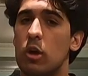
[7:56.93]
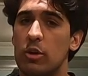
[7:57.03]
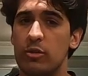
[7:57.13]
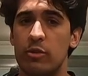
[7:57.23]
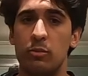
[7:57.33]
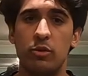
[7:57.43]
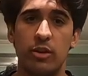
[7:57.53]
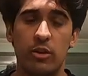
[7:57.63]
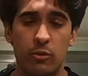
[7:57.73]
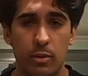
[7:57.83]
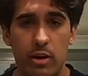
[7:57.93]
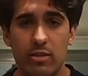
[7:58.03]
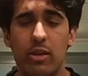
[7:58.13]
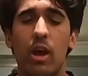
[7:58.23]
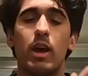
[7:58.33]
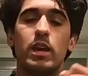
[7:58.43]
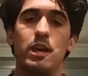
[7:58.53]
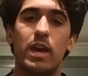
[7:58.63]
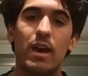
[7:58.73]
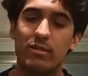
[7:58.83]
lossless music experience,
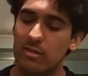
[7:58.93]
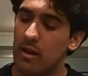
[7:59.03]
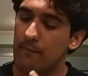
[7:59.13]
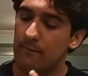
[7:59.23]
yes,